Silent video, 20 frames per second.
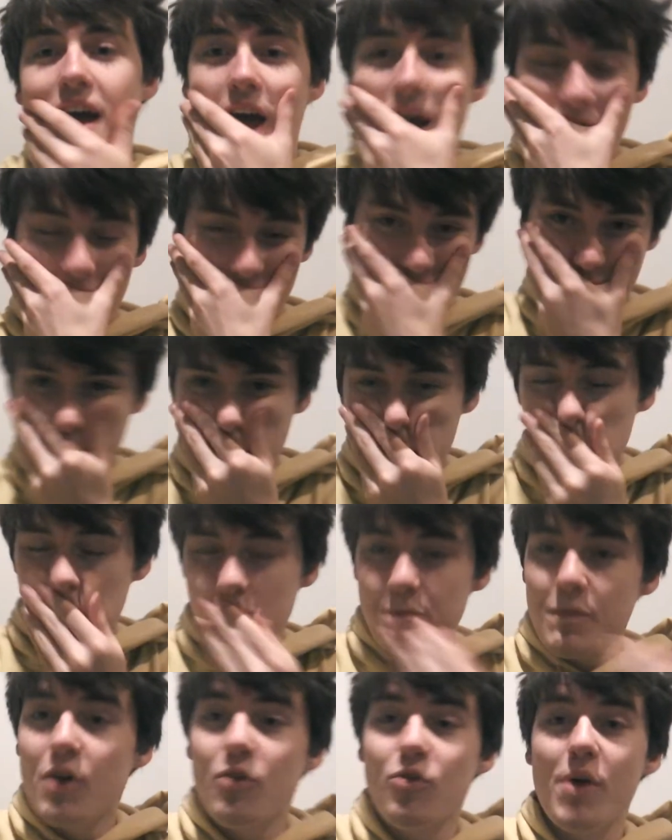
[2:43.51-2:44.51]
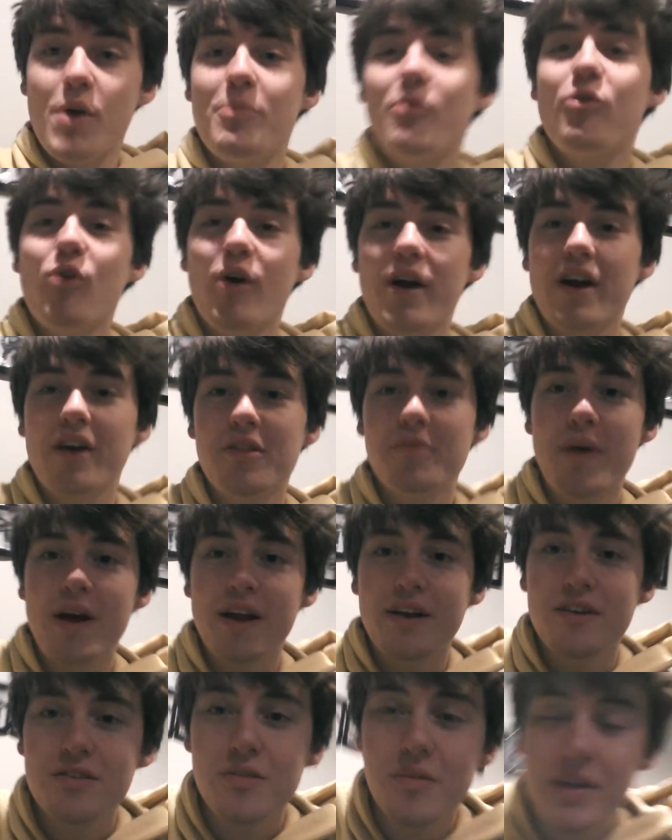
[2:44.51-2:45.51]
at, right before I go to
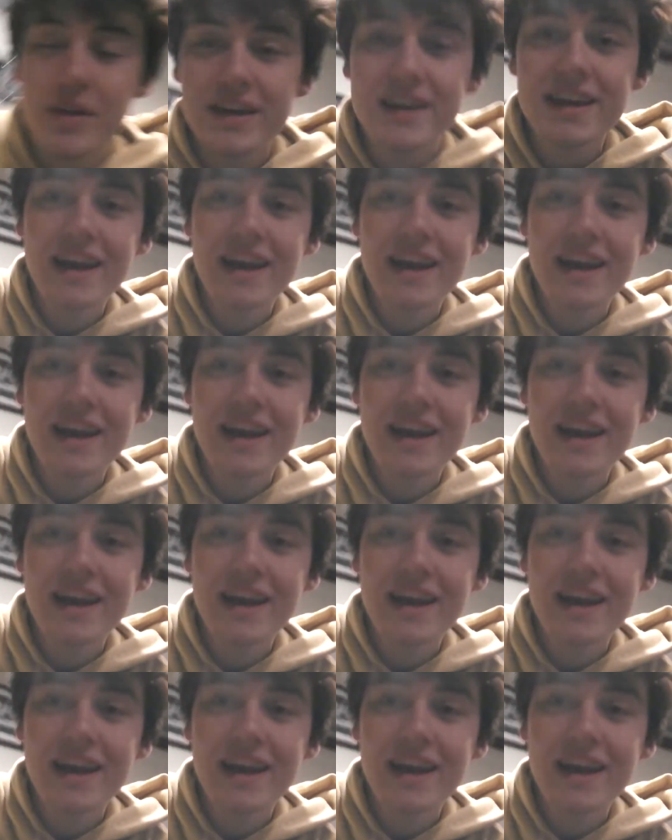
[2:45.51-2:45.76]
bed because I'm like,